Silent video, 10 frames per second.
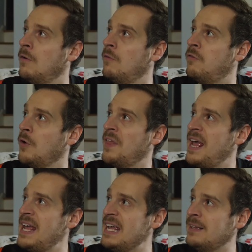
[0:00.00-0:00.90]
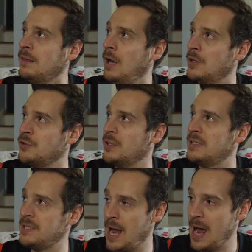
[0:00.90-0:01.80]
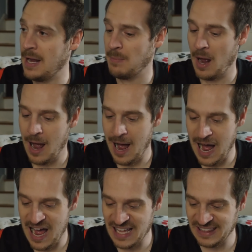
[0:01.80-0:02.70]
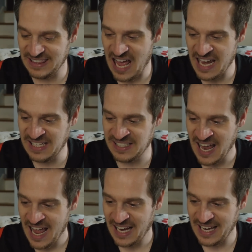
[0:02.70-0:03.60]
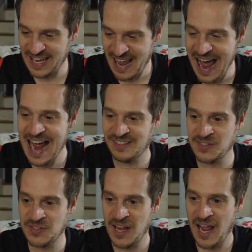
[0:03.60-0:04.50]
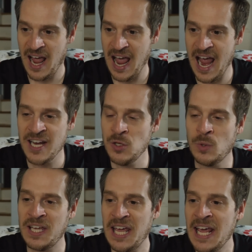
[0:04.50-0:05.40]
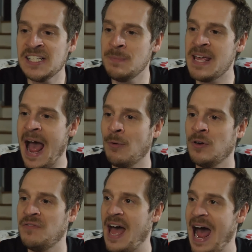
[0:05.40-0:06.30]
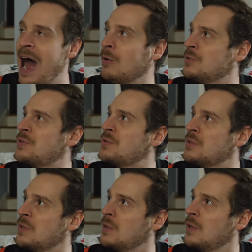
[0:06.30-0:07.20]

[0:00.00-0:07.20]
For the 800th time, I liked cats, and you kicked me out of the house.